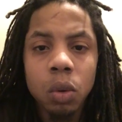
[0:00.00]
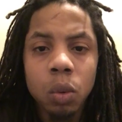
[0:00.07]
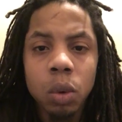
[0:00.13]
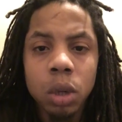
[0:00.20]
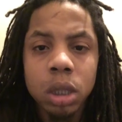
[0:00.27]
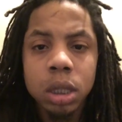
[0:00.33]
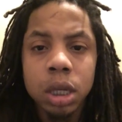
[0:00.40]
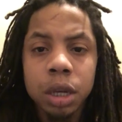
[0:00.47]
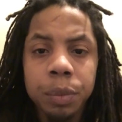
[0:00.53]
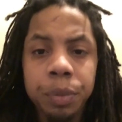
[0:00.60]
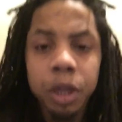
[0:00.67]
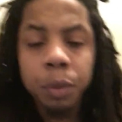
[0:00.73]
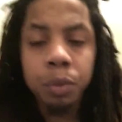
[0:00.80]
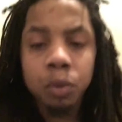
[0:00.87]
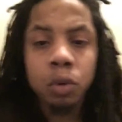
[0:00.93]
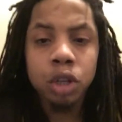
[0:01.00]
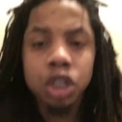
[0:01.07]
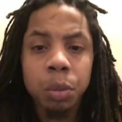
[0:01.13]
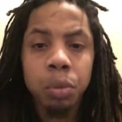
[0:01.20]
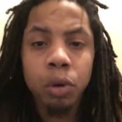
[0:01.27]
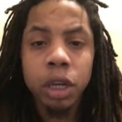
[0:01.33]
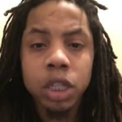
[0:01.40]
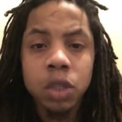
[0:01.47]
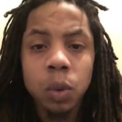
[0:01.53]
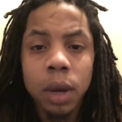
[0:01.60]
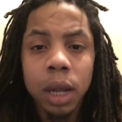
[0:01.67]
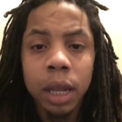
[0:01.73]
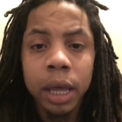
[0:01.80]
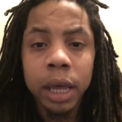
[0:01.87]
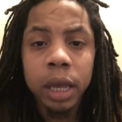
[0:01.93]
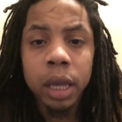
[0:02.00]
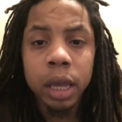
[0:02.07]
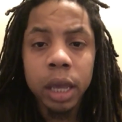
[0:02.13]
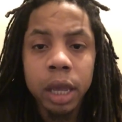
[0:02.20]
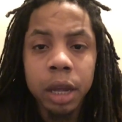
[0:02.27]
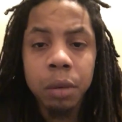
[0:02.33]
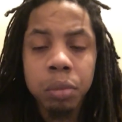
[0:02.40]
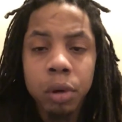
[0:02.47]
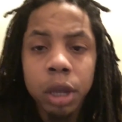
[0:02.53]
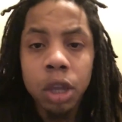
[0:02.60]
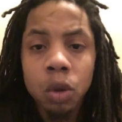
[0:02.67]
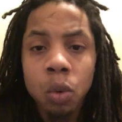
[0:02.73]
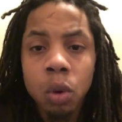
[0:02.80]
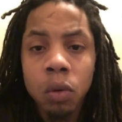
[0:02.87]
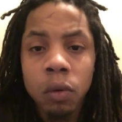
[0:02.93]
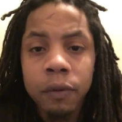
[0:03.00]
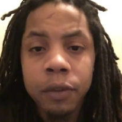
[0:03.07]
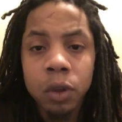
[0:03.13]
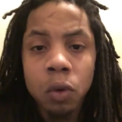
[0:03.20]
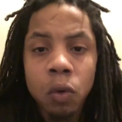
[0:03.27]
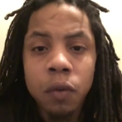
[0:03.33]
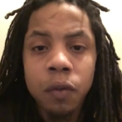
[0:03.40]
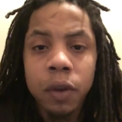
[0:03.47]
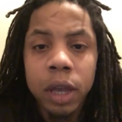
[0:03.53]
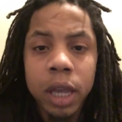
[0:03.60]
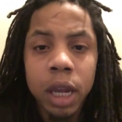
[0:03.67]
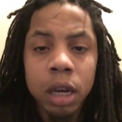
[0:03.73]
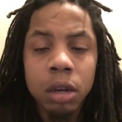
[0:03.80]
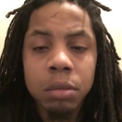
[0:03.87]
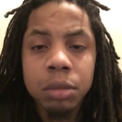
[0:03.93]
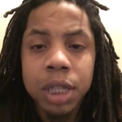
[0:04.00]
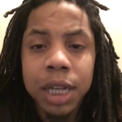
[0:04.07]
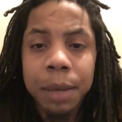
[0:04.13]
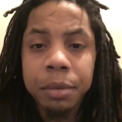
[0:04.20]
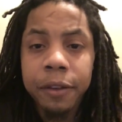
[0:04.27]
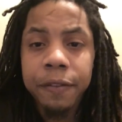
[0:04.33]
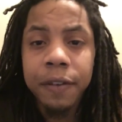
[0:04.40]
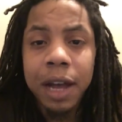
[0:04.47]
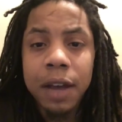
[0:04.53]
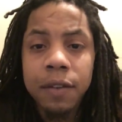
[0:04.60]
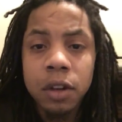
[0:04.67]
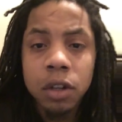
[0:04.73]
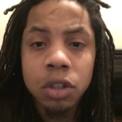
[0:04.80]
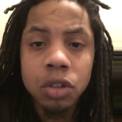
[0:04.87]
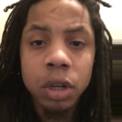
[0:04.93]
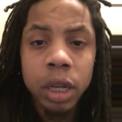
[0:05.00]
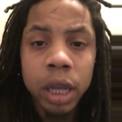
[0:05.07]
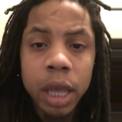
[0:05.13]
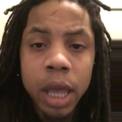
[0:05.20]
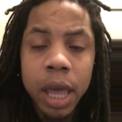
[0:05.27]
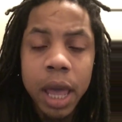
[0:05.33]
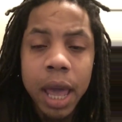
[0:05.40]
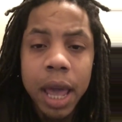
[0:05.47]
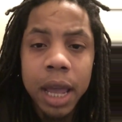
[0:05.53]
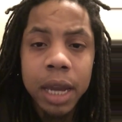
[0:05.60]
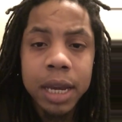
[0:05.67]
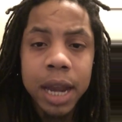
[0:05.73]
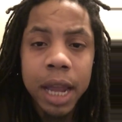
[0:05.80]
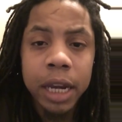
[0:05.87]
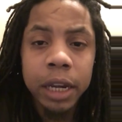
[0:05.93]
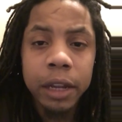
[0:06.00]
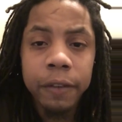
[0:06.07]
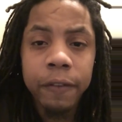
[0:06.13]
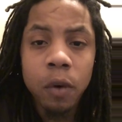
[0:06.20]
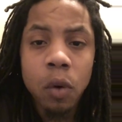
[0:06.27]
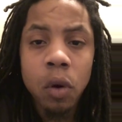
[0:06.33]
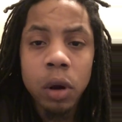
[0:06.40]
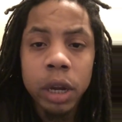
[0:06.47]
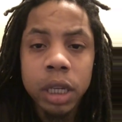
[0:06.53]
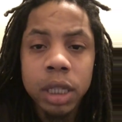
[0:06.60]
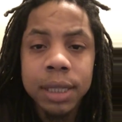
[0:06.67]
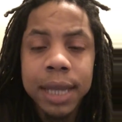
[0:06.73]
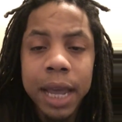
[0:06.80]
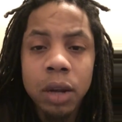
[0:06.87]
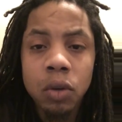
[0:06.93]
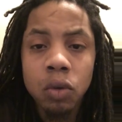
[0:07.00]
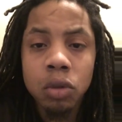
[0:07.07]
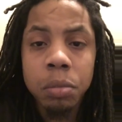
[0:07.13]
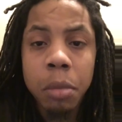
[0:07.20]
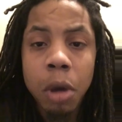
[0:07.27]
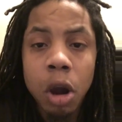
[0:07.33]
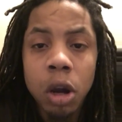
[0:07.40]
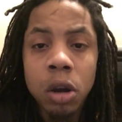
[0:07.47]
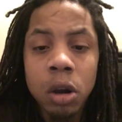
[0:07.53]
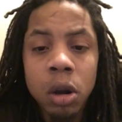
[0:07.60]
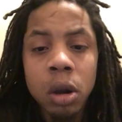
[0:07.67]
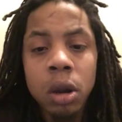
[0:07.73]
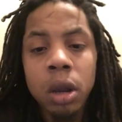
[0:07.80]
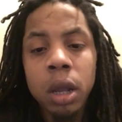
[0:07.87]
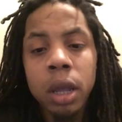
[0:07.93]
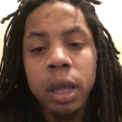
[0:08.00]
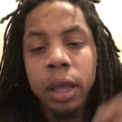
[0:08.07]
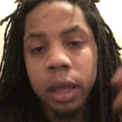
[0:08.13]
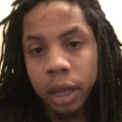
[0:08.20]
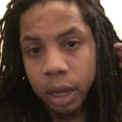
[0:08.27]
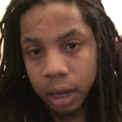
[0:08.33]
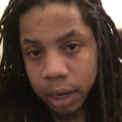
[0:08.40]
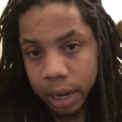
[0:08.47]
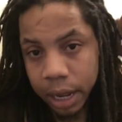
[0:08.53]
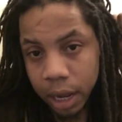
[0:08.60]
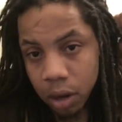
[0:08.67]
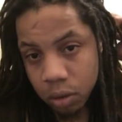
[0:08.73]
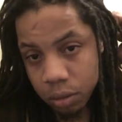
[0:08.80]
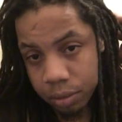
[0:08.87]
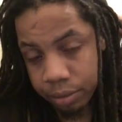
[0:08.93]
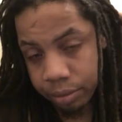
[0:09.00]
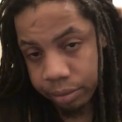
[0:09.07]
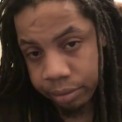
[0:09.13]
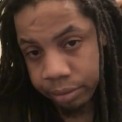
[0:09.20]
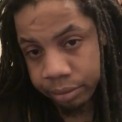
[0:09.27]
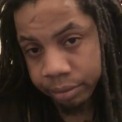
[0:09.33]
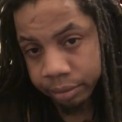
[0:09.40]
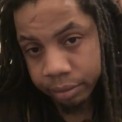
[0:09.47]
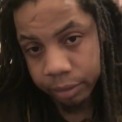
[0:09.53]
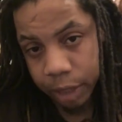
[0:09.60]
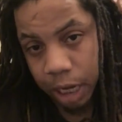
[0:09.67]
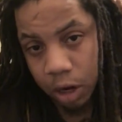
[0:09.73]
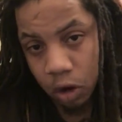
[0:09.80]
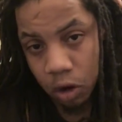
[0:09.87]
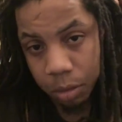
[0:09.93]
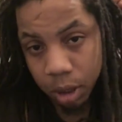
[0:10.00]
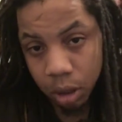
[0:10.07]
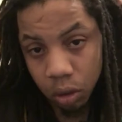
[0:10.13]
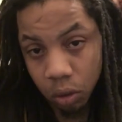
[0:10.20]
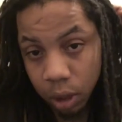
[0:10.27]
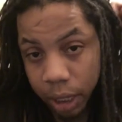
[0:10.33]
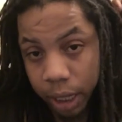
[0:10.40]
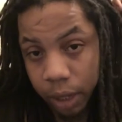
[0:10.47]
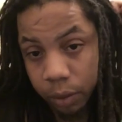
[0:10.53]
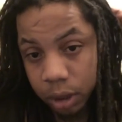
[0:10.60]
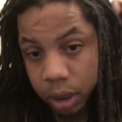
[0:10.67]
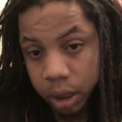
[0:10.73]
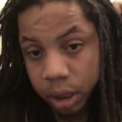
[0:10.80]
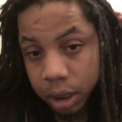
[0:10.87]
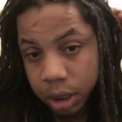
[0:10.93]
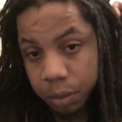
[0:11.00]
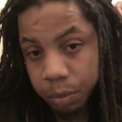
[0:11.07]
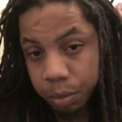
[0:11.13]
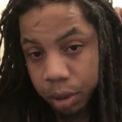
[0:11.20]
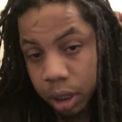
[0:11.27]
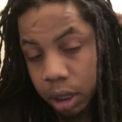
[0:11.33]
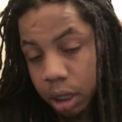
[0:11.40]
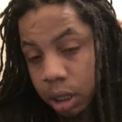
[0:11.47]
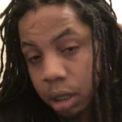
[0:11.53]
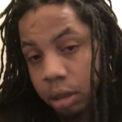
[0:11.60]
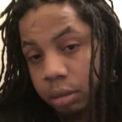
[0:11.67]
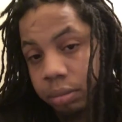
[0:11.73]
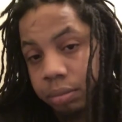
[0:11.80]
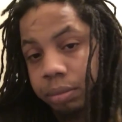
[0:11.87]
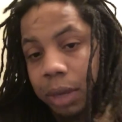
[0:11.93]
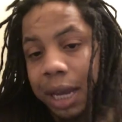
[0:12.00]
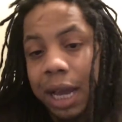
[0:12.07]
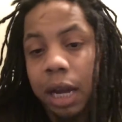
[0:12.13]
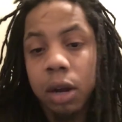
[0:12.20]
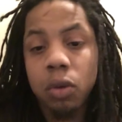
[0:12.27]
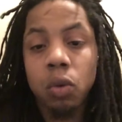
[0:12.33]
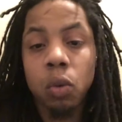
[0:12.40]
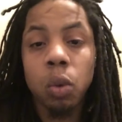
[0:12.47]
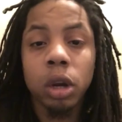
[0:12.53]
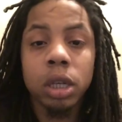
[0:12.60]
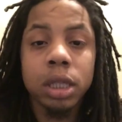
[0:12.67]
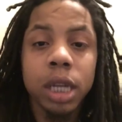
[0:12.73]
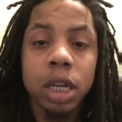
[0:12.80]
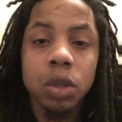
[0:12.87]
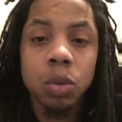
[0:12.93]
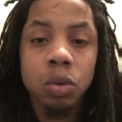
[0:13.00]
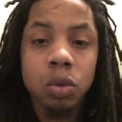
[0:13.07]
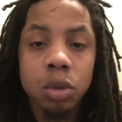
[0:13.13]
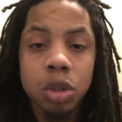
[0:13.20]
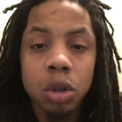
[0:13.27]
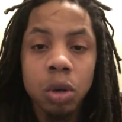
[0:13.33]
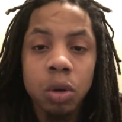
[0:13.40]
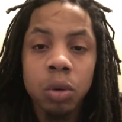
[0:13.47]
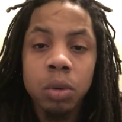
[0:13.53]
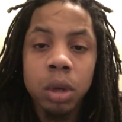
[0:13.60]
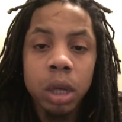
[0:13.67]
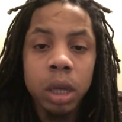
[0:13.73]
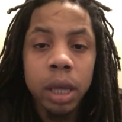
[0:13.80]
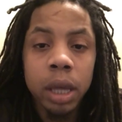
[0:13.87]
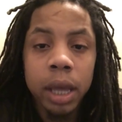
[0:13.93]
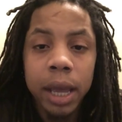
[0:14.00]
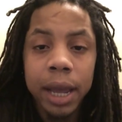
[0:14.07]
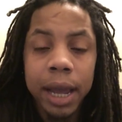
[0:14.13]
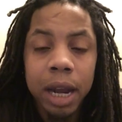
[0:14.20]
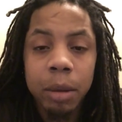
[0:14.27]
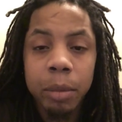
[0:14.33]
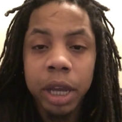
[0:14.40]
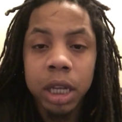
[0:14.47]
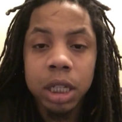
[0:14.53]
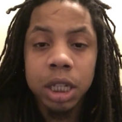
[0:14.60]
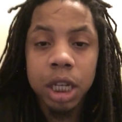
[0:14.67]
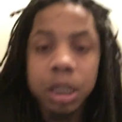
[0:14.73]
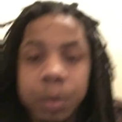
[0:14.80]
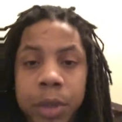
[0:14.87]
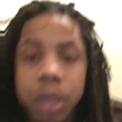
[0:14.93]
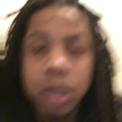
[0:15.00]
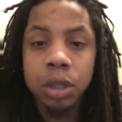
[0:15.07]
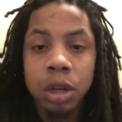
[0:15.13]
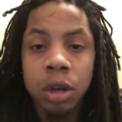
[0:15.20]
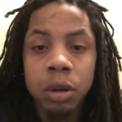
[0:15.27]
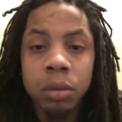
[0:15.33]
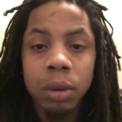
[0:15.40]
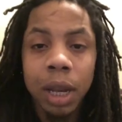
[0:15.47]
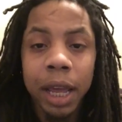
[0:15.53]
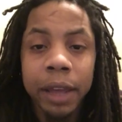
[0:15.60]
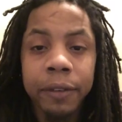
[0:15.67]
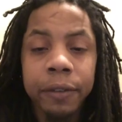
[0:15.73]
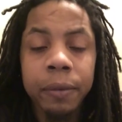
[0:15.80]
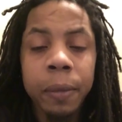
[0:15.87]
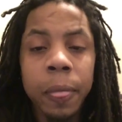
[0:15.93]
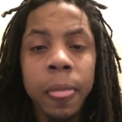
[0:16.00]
What's good, people? It's your boy Toile, here to bring you a review for Kingdom, chapter 594, entitled Marker. Now, I know I'm a little late with this, but I got a new work schedule, so I got to make adjustments, life.